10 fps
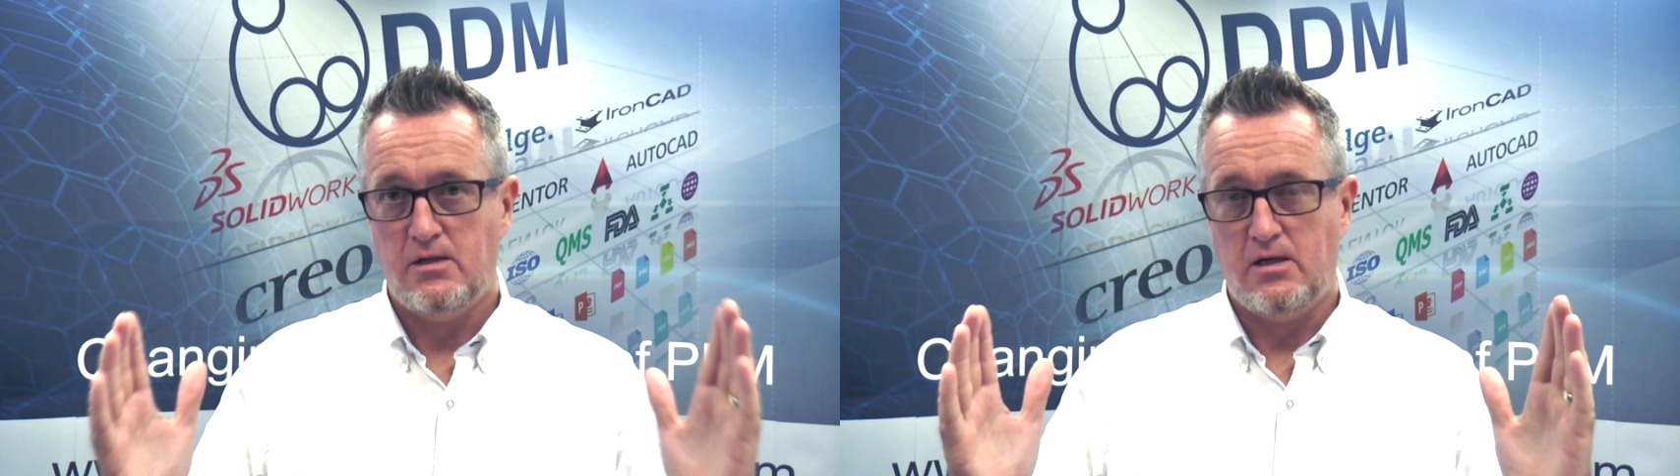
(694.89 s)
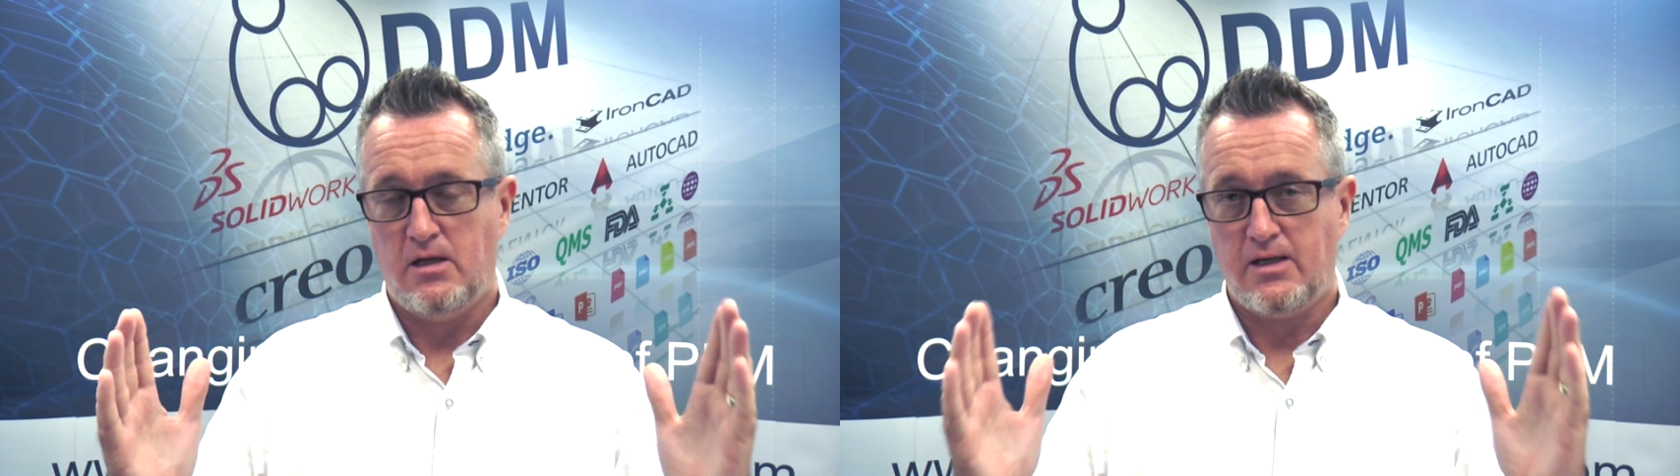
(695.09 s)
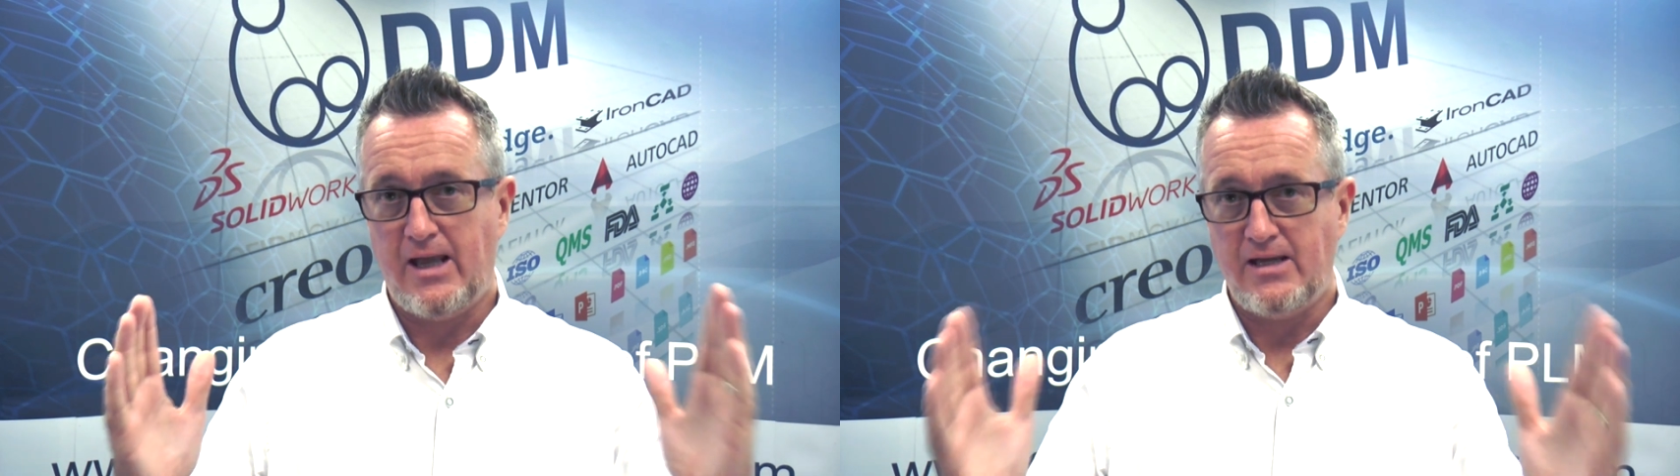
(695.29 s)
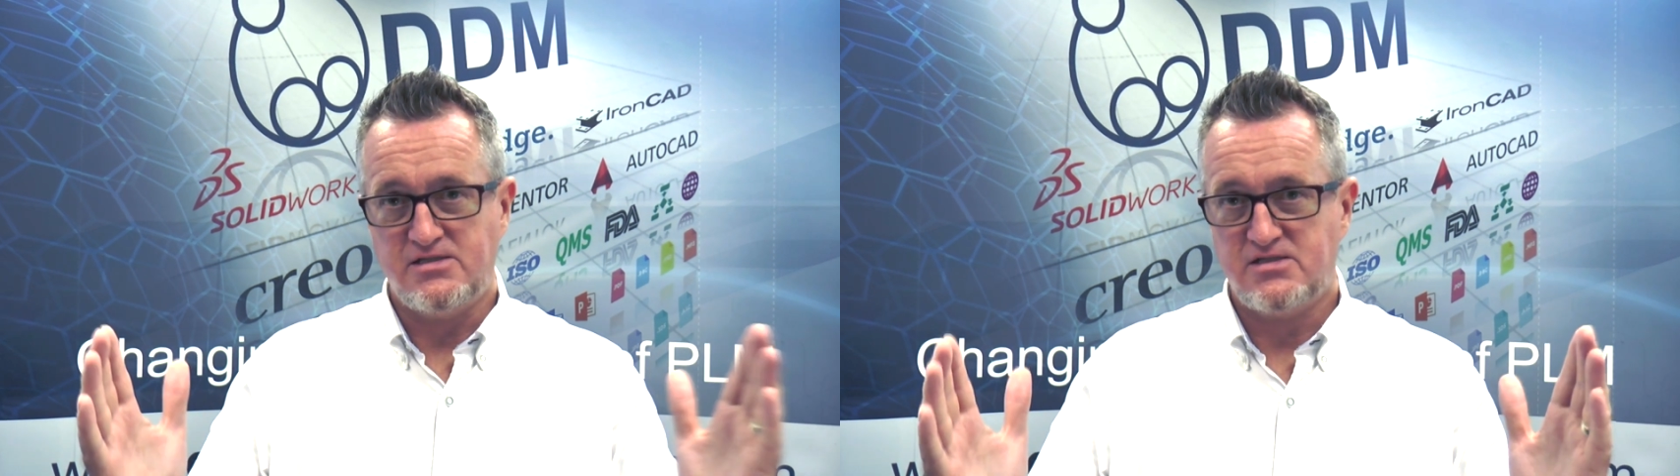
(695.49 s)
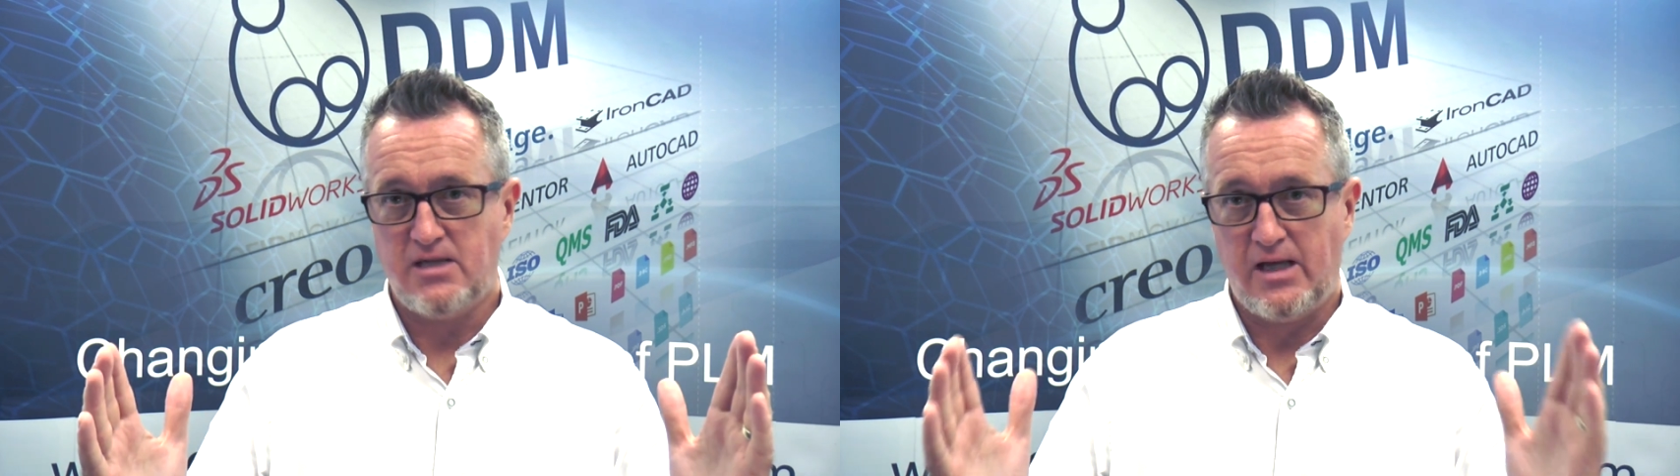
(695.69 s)

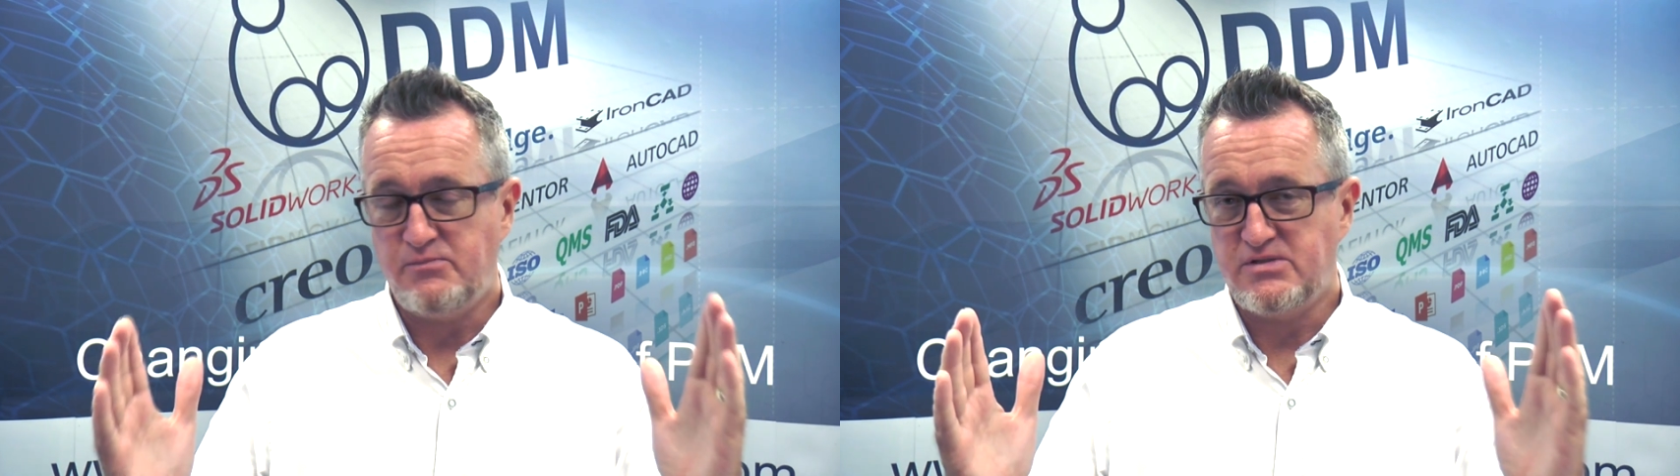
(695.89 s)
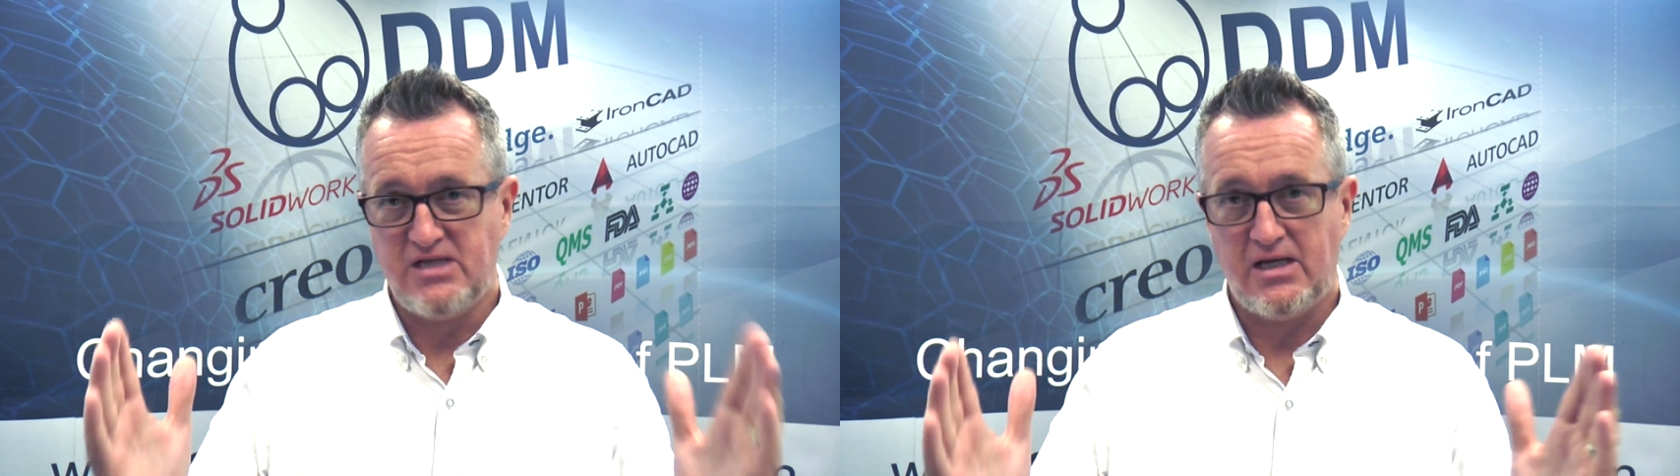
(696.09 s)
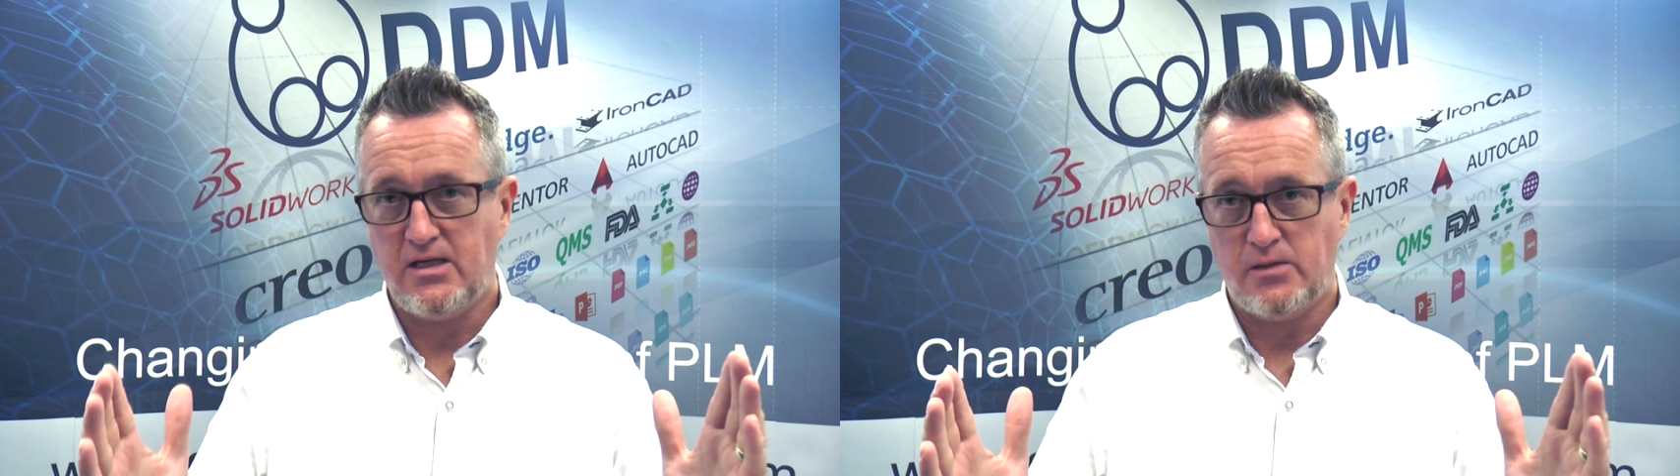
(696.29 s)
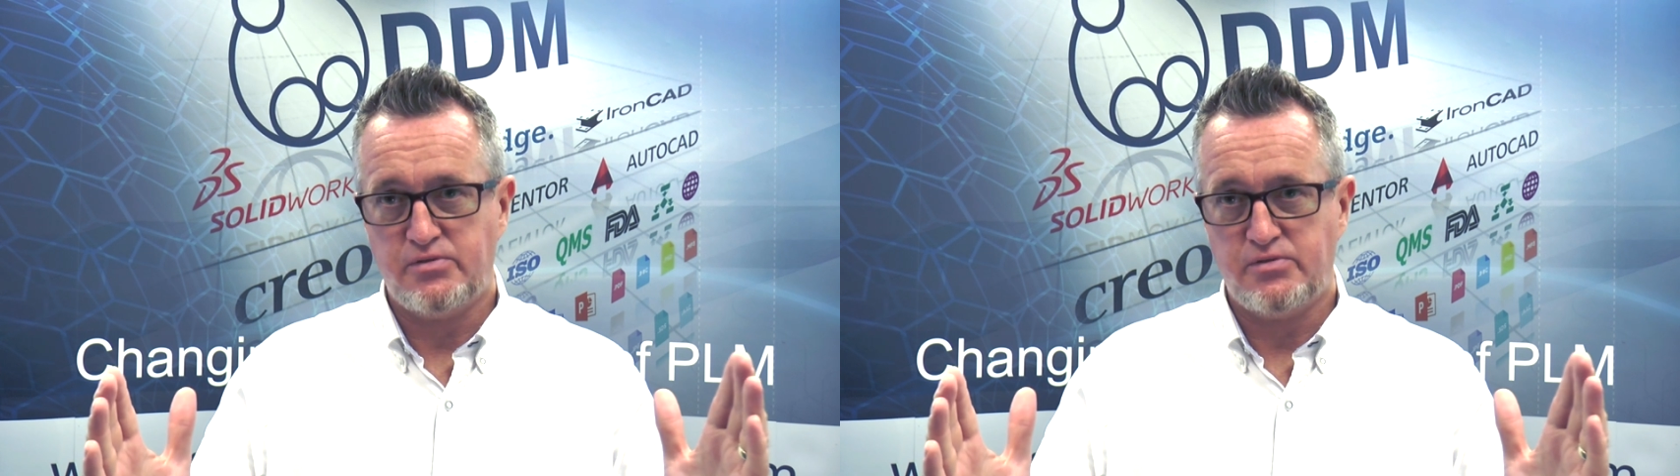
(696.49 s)
against a particular